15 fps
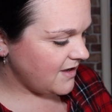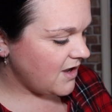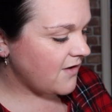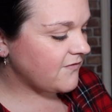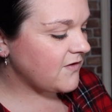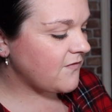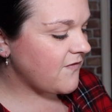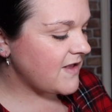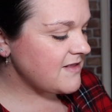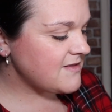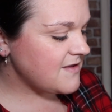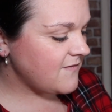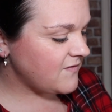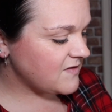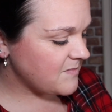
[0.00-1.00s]
of
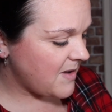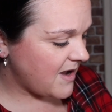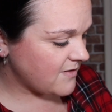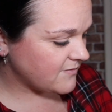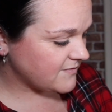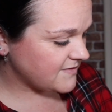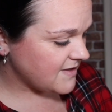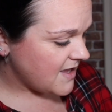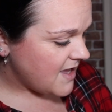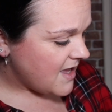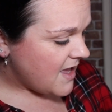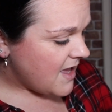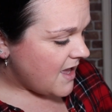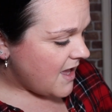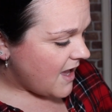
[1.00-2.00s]
defensive spells,
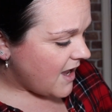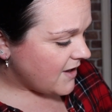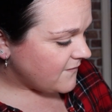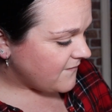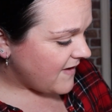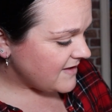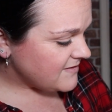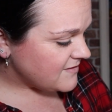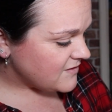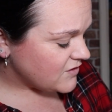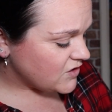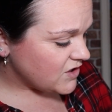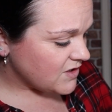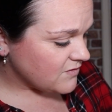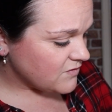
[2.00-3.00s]
advanced
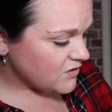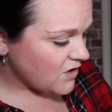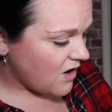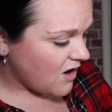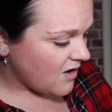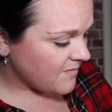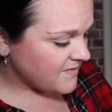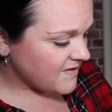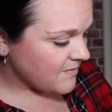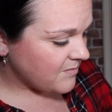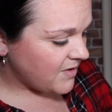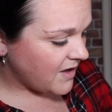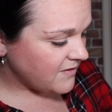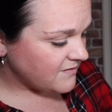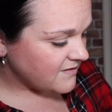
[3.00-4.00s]
shield charms, and
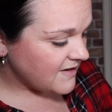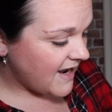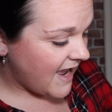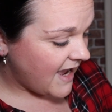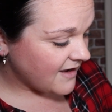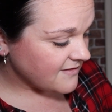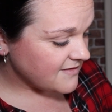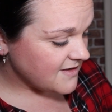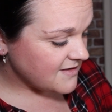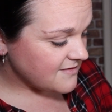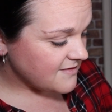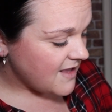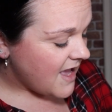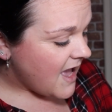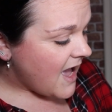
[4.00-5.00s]
potent
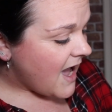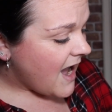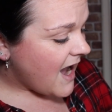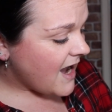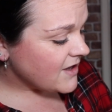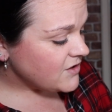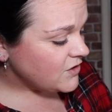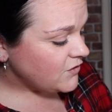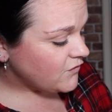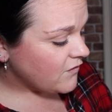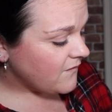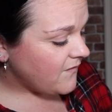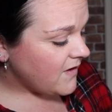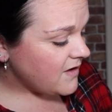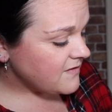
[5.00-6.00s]
hexes. As you
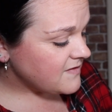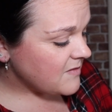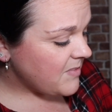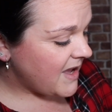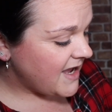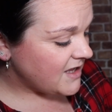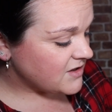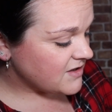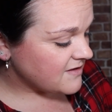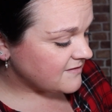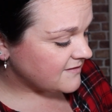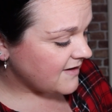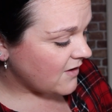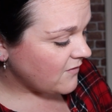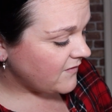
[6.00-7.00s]
traverse the pages,
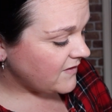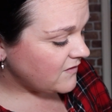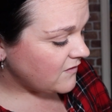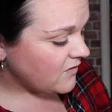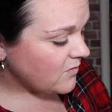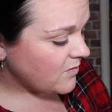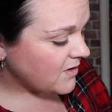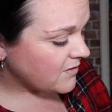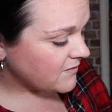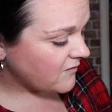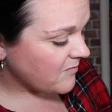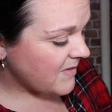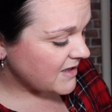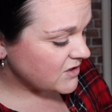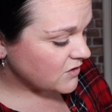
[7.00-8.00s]
delve into the world
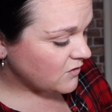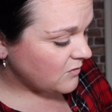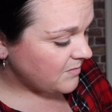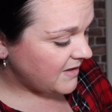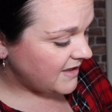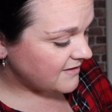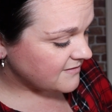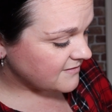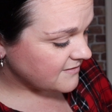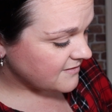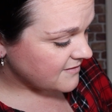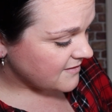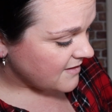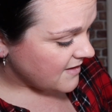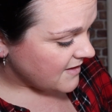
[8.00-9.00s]
of magical
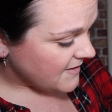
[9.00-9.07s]
beasts,